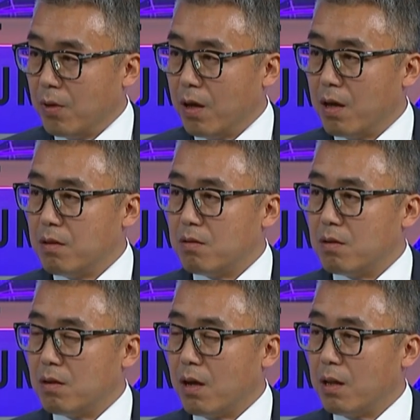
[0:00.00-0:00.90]
and,
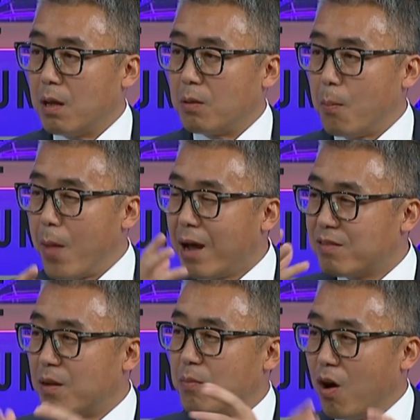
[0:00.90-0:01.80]
uh, and then the
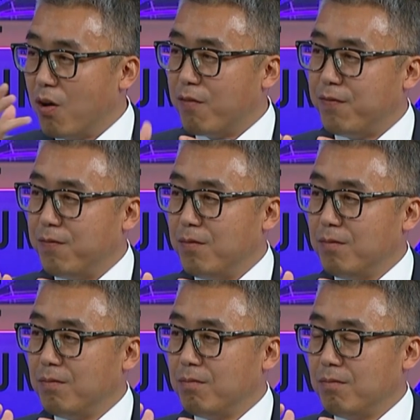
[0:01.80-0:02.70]
mechanism of,
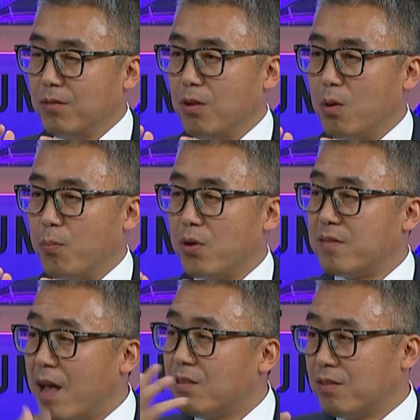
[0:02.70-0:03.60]
you know,
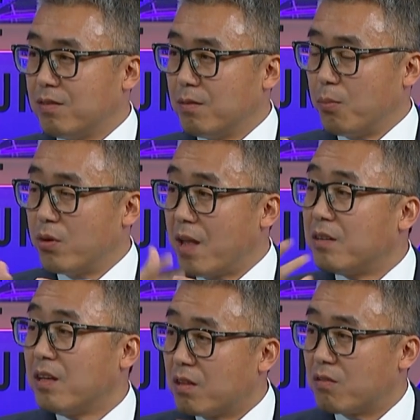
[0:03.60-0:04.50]
present,
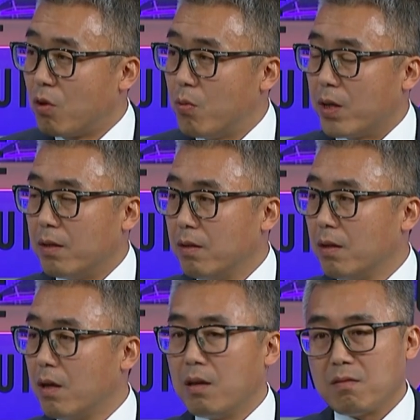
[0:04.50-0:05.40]
presenting the story
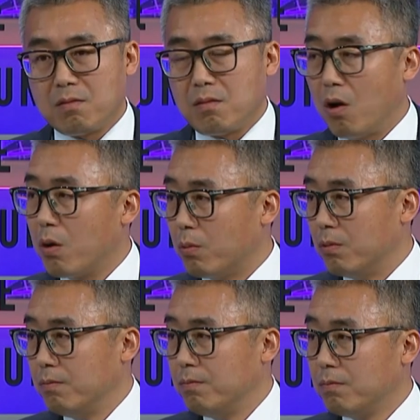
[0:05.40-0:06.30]
is Hollywood.
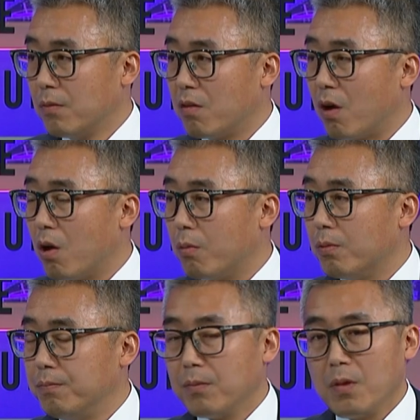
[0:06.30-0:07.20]
It's Hollywood.
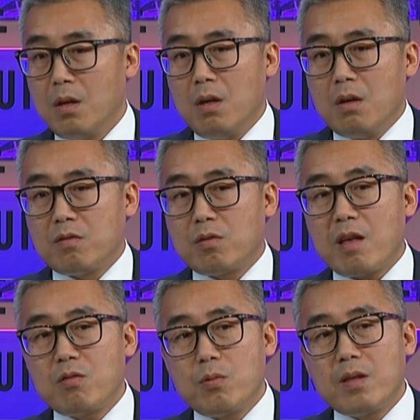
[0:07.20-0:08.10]
So
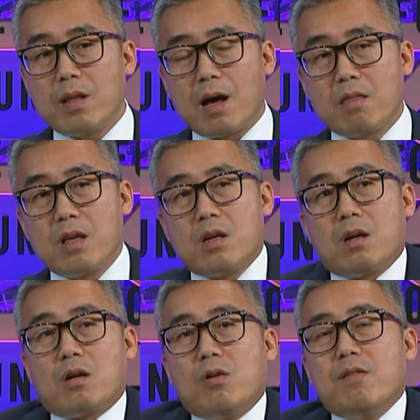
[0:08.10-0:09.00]
that's the reason I
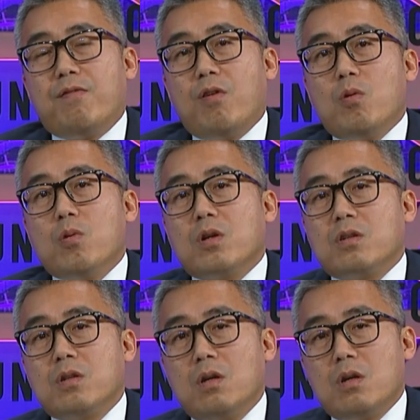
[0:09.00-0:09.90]
think going forward,
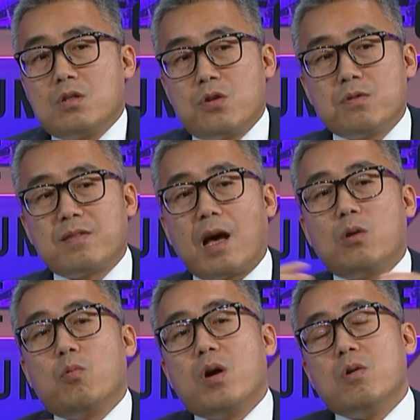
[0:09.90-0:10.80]
two sides
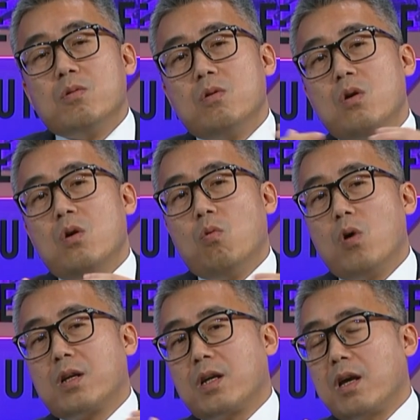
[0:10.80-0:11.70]
will
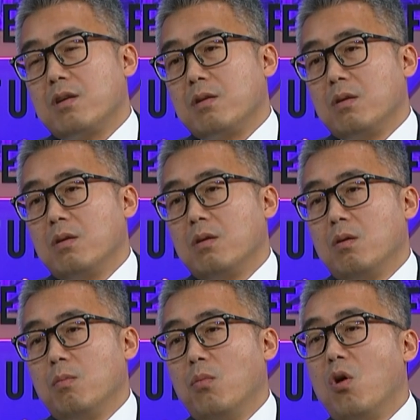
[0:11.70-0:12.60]
work together
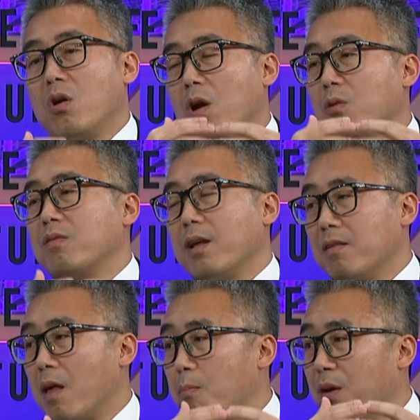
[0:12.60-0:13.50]
more
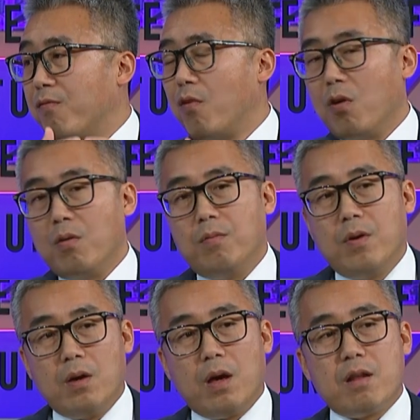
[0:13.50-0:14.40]
closely than before.
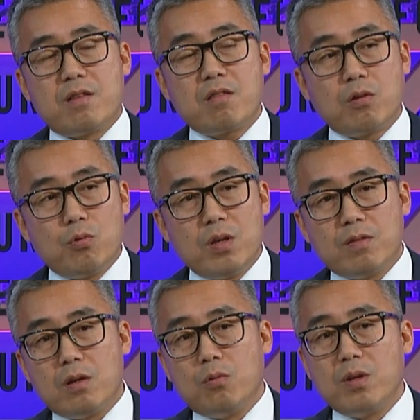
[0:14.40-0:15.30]
And that's the
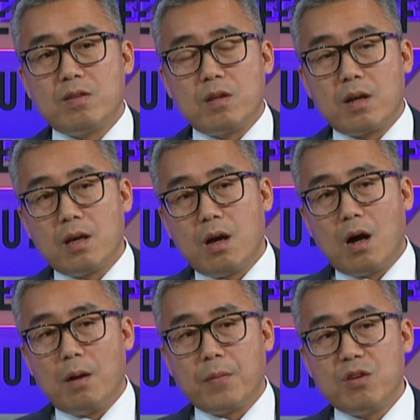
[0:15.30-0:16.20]
reason recently
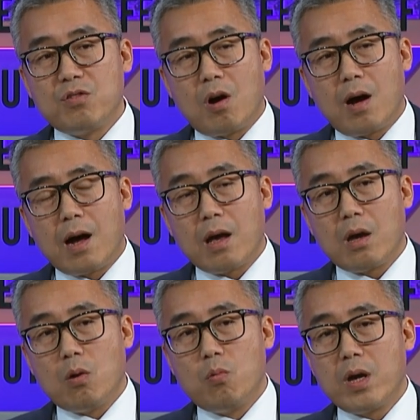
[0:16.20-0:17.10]
um, in
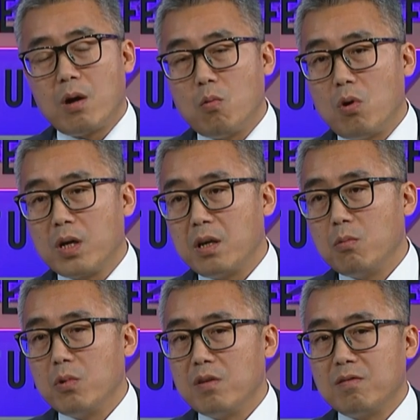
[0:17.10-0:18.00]
Shanghai, we are
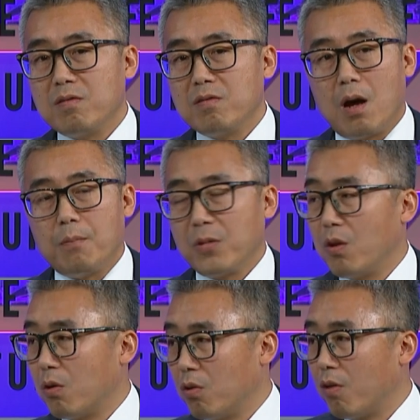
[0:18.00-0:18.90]
working with um, you
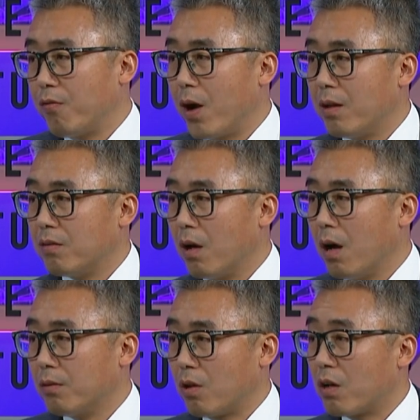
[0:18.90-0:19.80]
know, your friend,
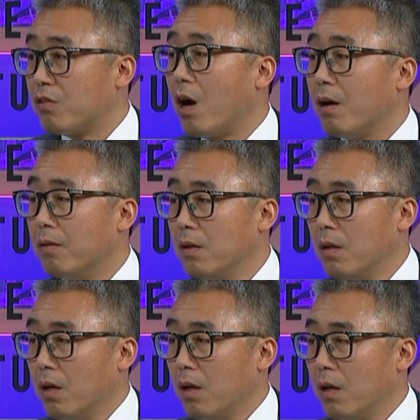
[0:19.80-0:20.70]
uh, Dr. Jiang,
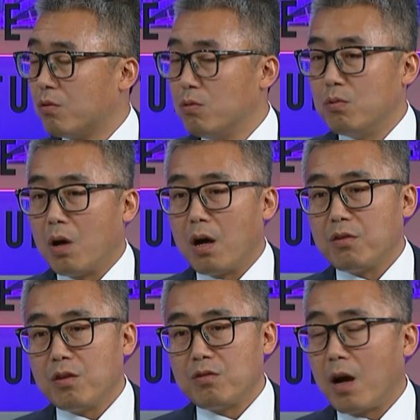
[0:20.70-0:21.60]
his school, uh,
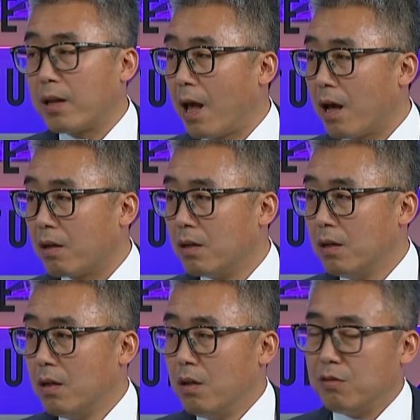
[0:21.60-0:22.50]
Shanghai Tech.
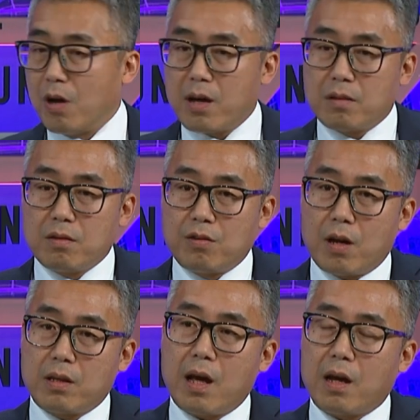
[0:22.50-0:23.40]
Shanghai,
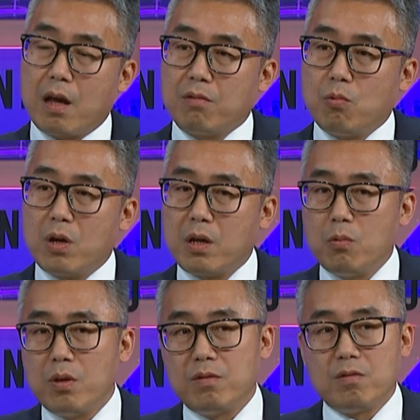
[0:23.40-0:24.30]
Shanghai Tech is
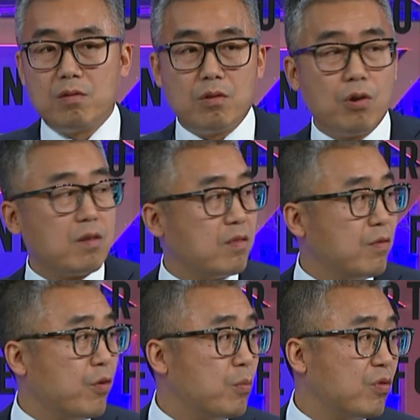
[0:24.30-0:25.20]
working with
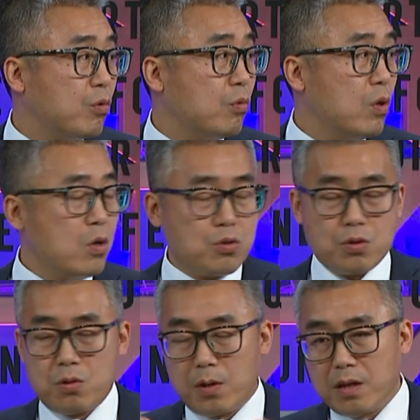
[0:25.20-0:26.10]
USC Film School mm -hmm. to
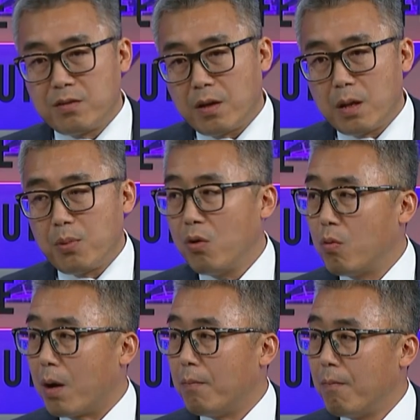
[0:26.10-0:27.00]
create a program